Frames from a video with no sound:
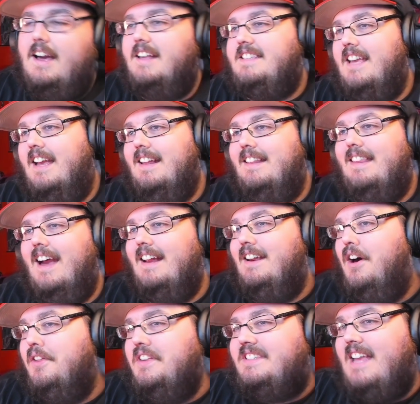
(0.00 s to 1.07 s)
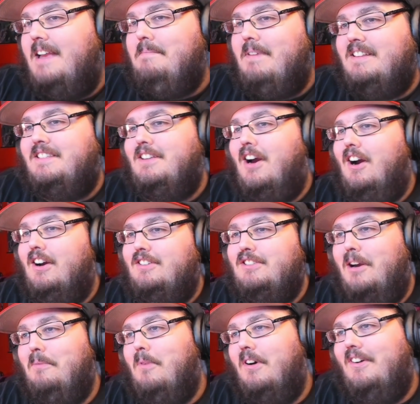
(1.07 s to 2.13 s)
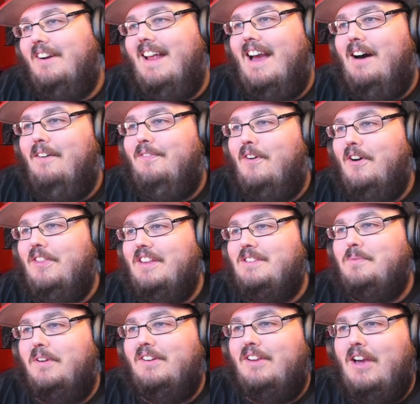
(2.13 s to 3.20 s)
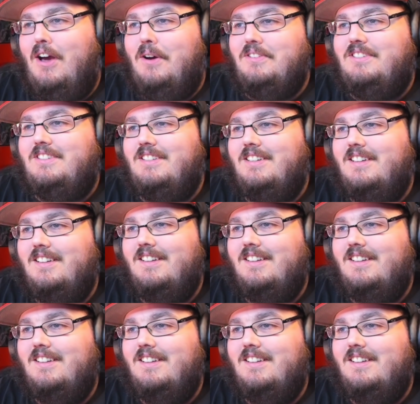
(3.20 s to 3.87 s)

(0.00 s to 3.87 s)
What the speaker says: Like I said, I know this game gets dark, so I'm wondering how far this one goes.